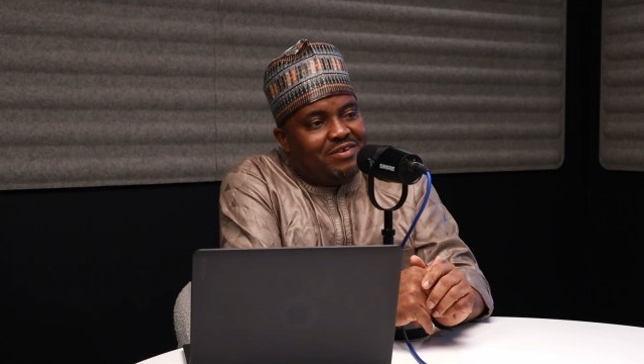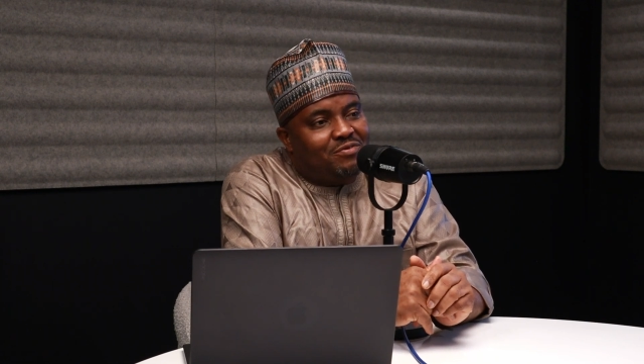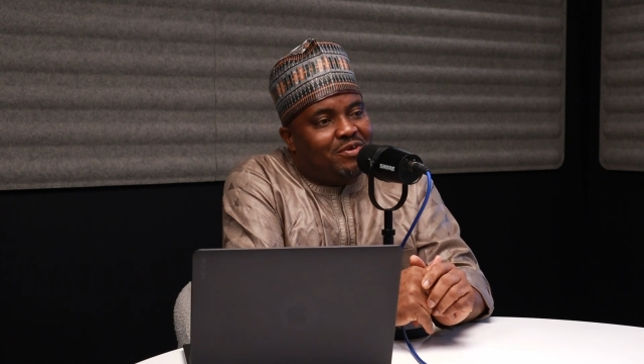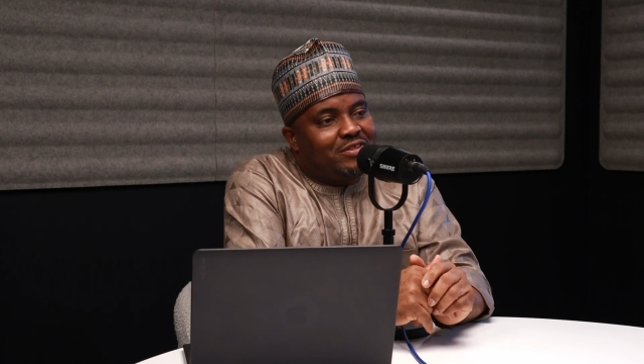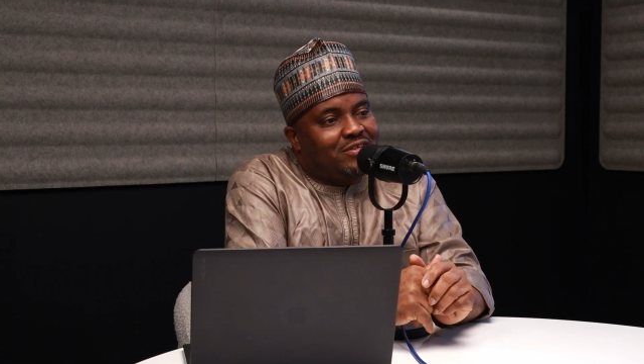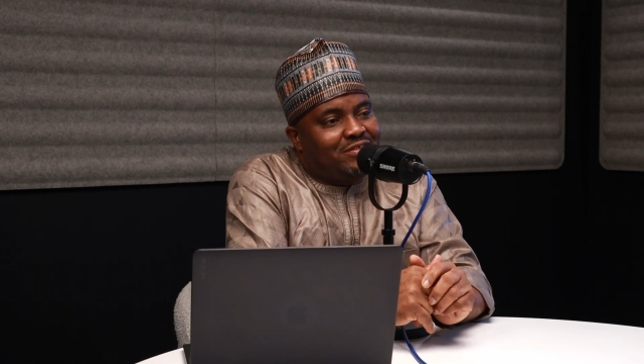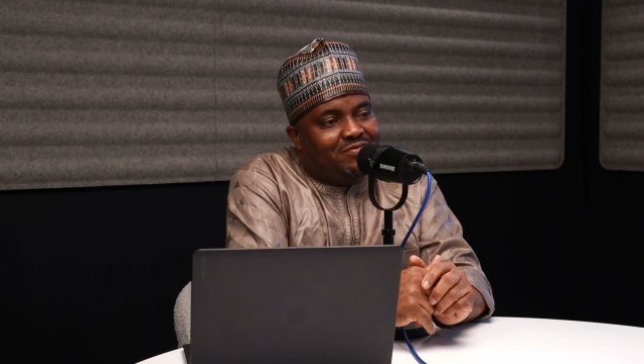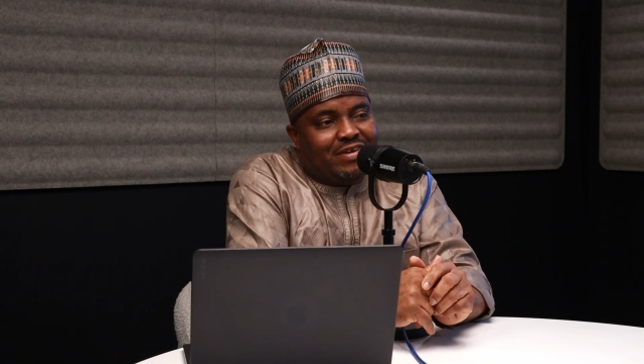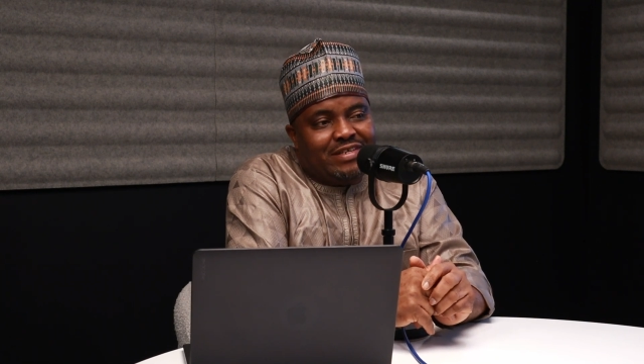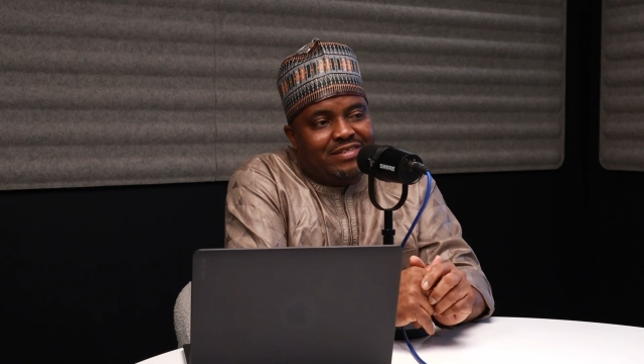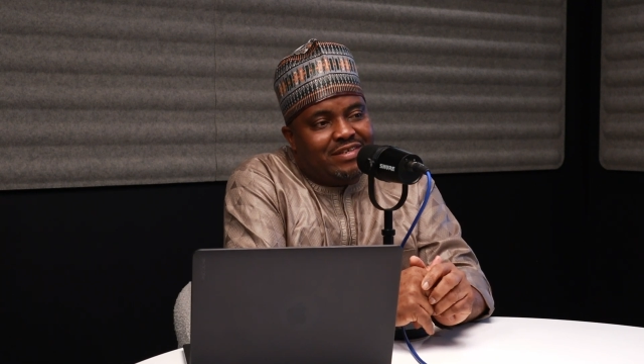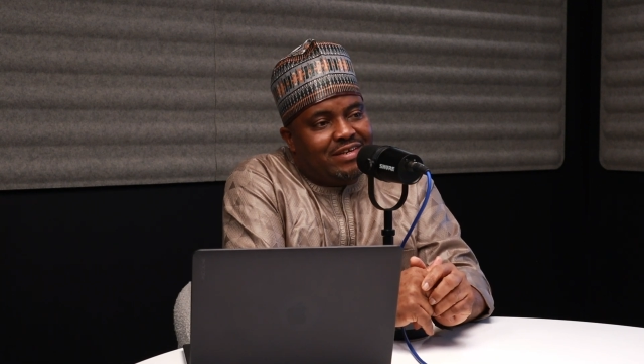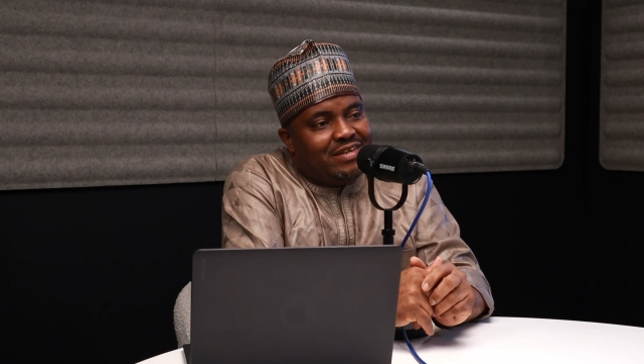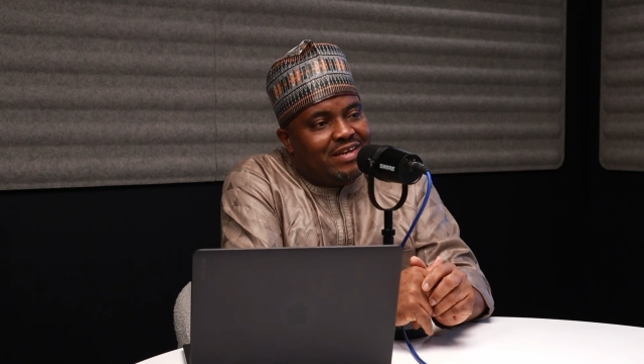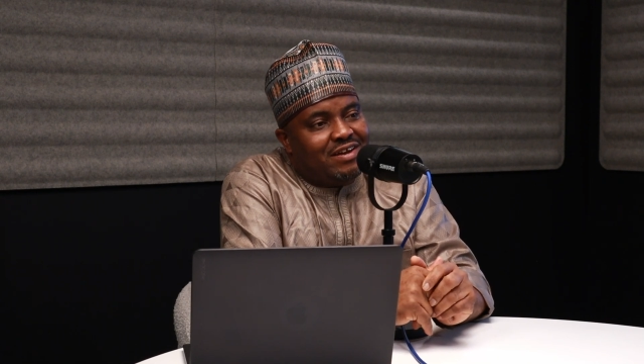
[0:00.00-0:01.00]
What does Van
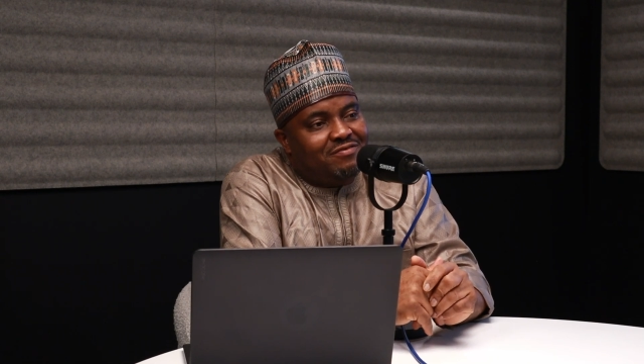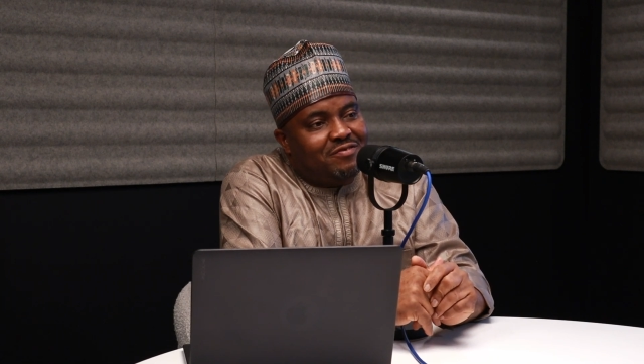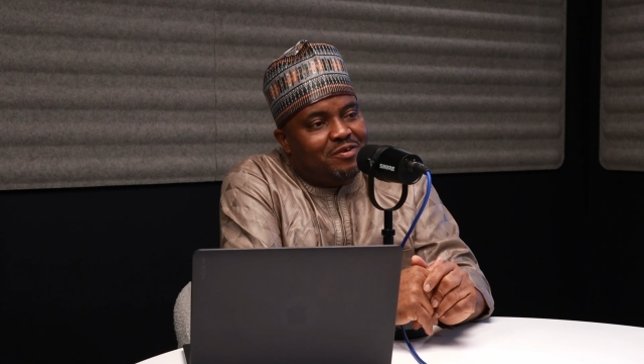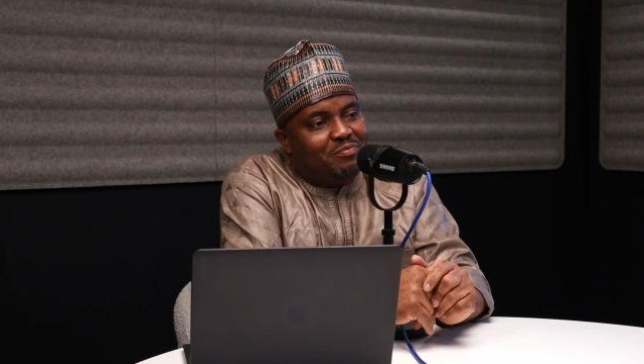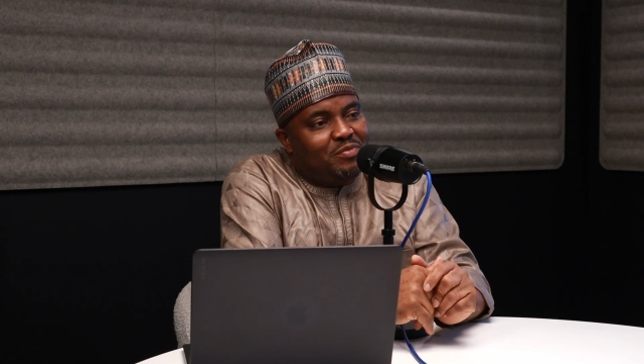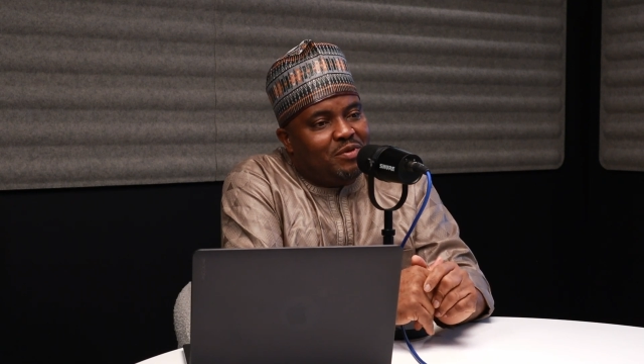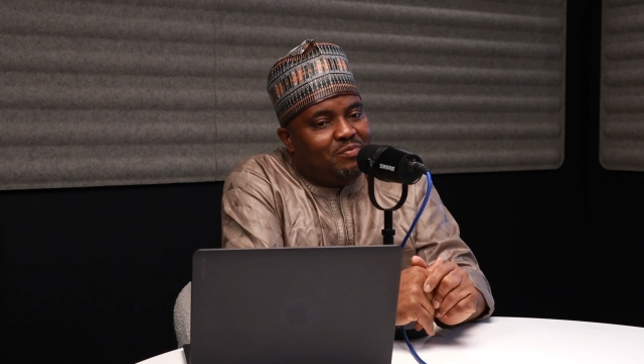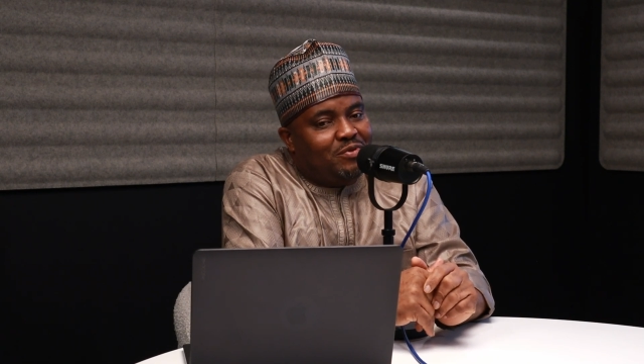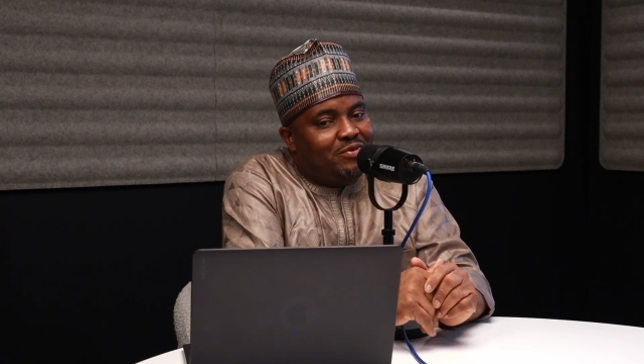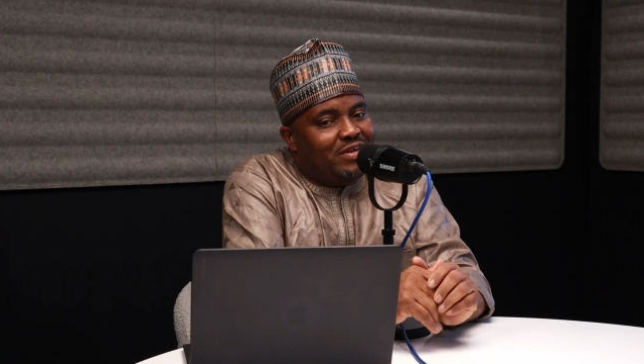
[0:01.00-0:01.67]
City have for people